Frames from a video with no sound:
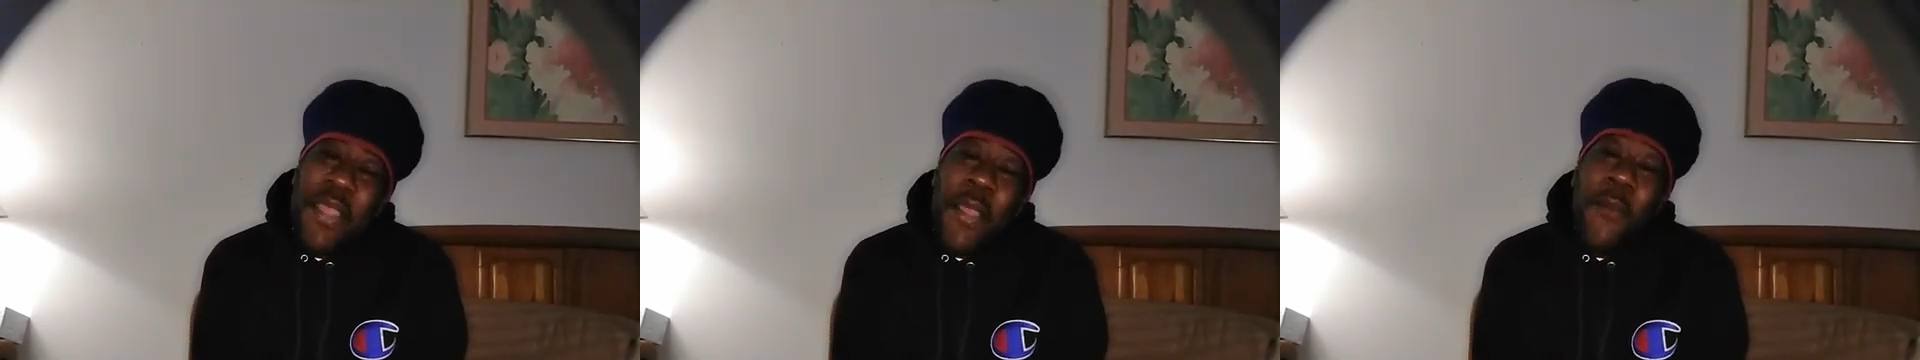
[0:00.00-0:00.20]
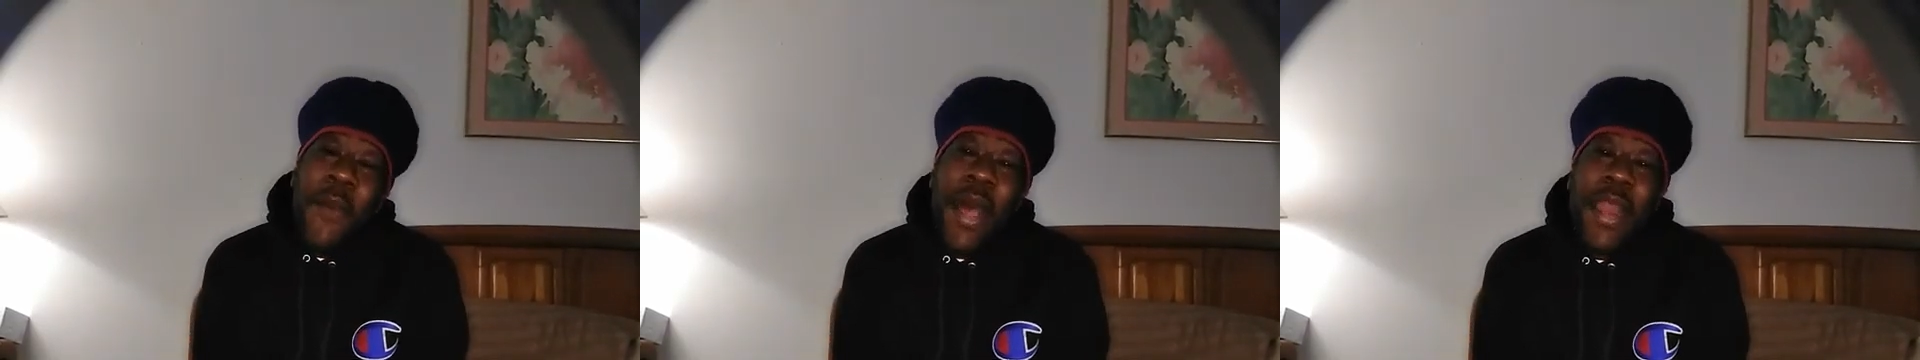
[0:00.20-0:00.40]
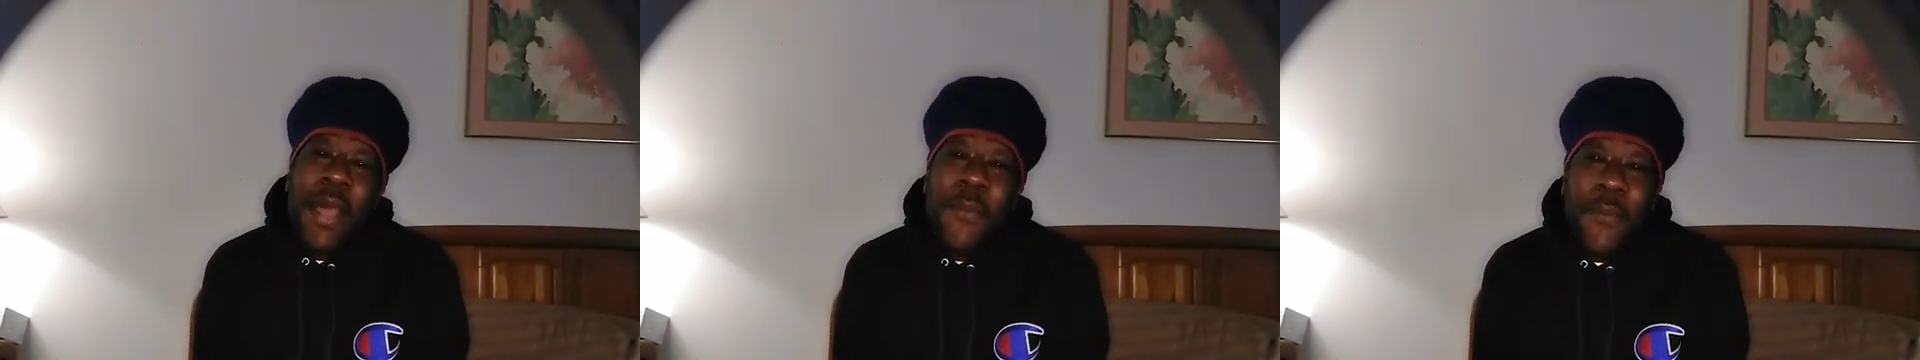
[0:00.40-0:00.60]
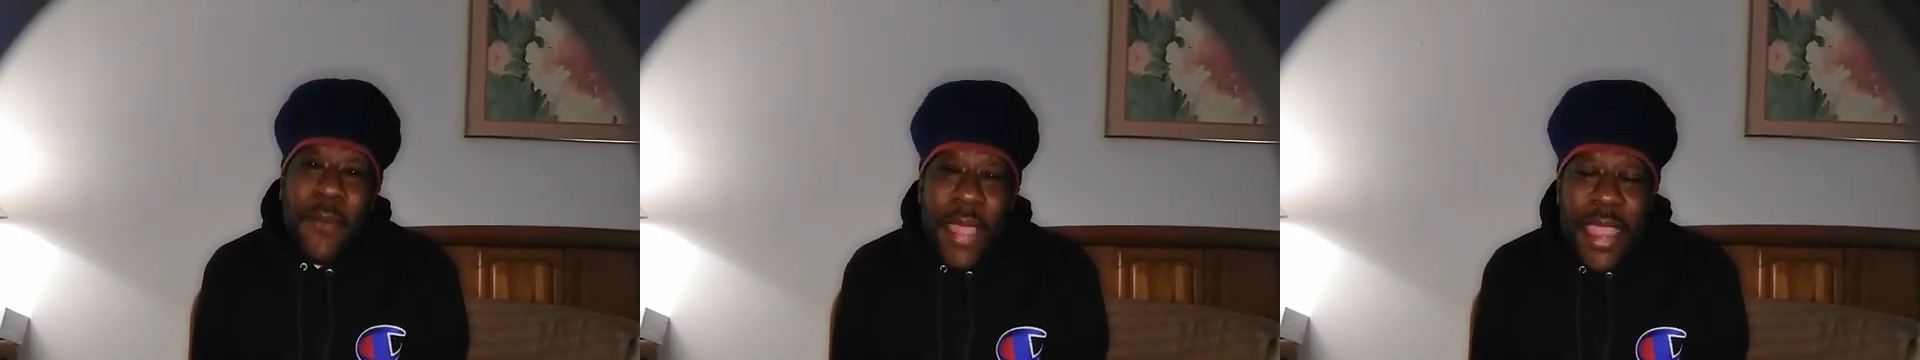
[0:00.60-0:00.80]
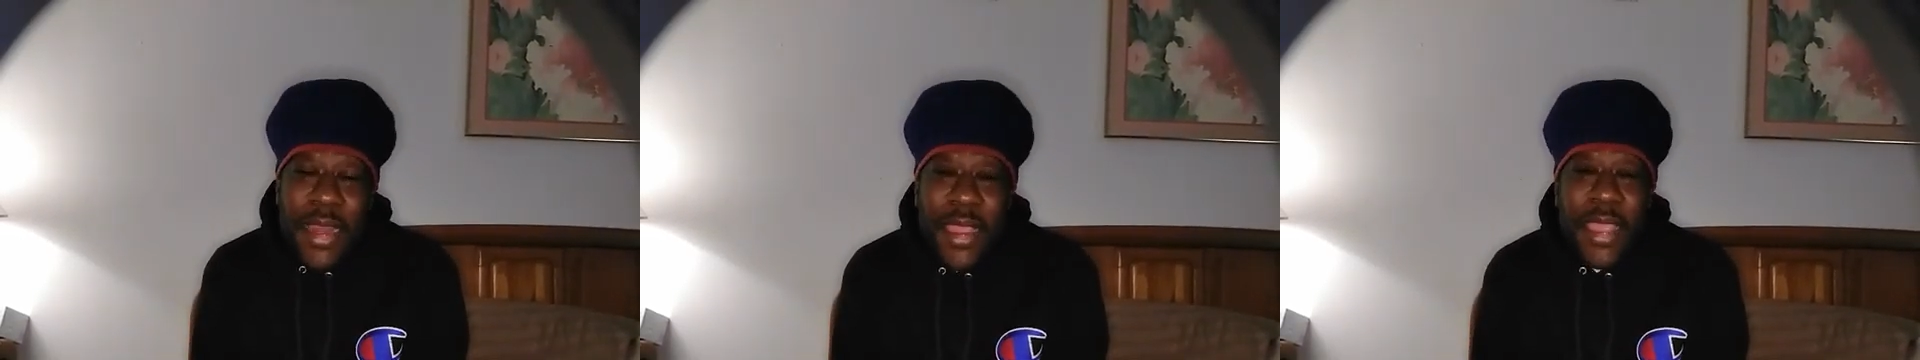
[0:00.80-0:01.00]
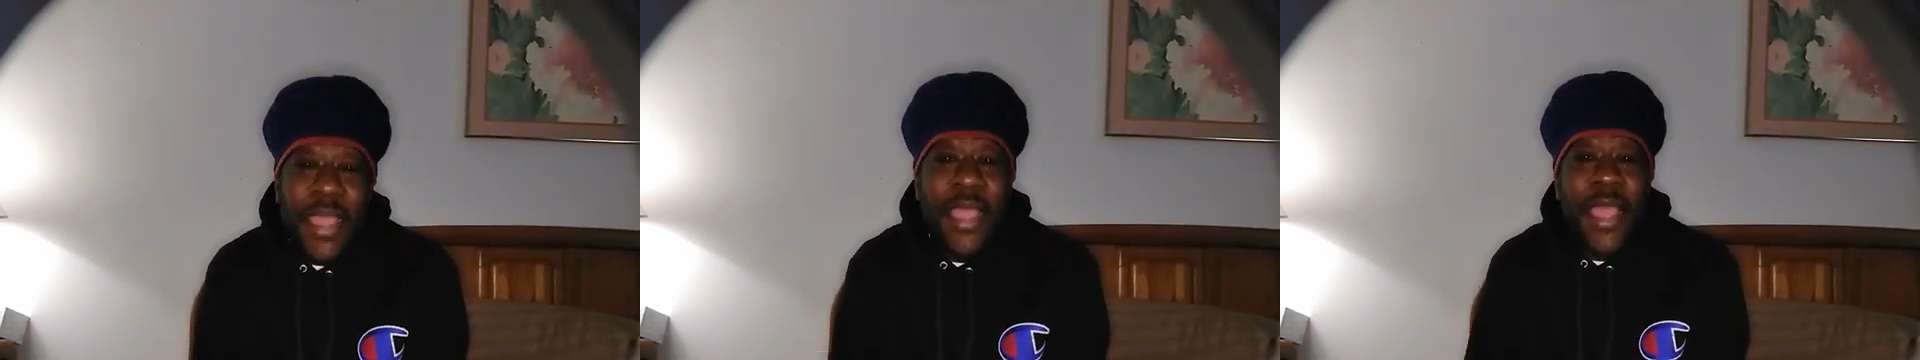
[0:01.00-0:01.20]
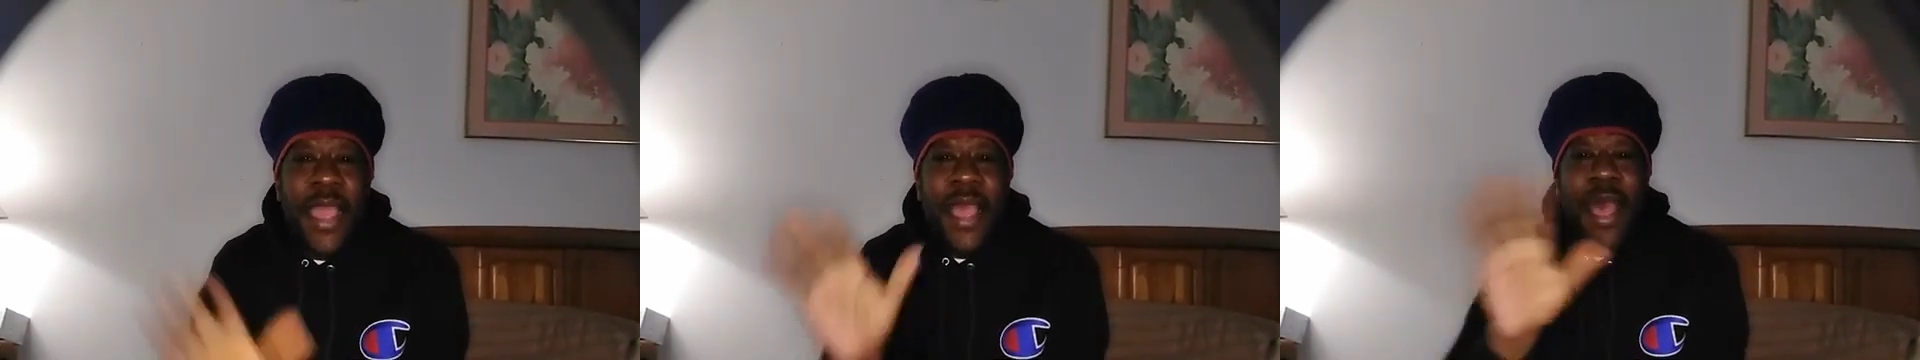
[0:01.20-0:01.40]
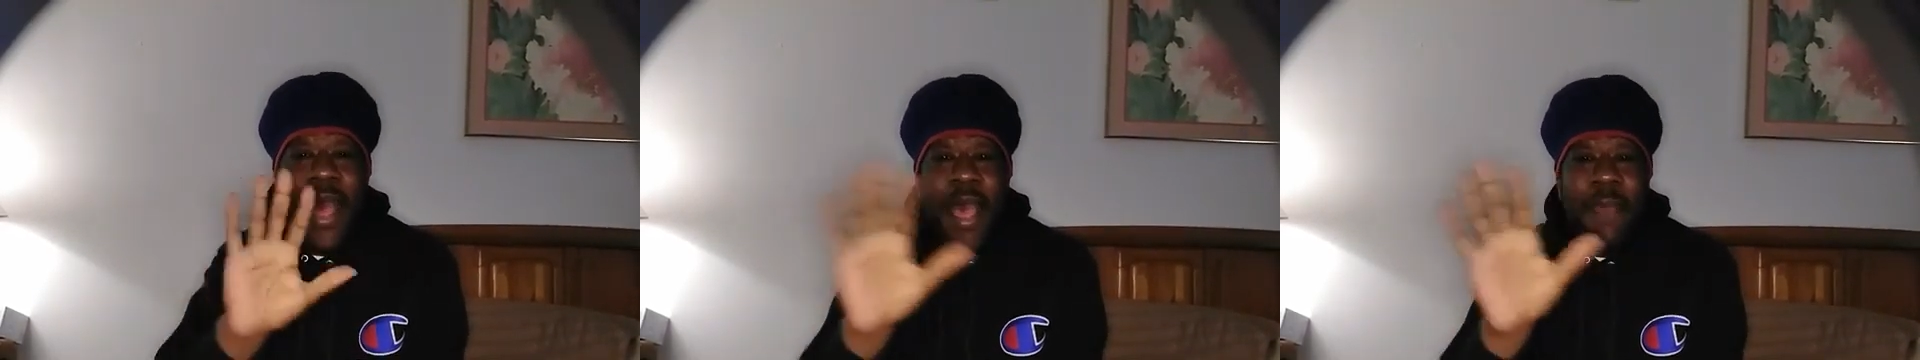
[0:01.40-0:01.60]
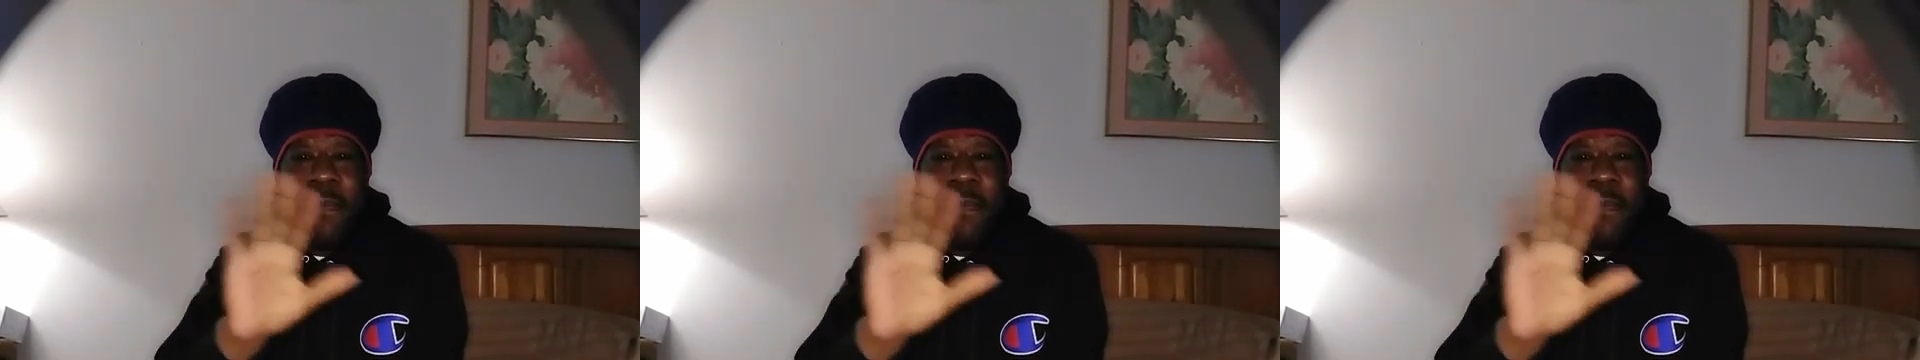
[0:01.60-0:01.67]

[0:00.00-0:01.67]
While I'm waiting, hi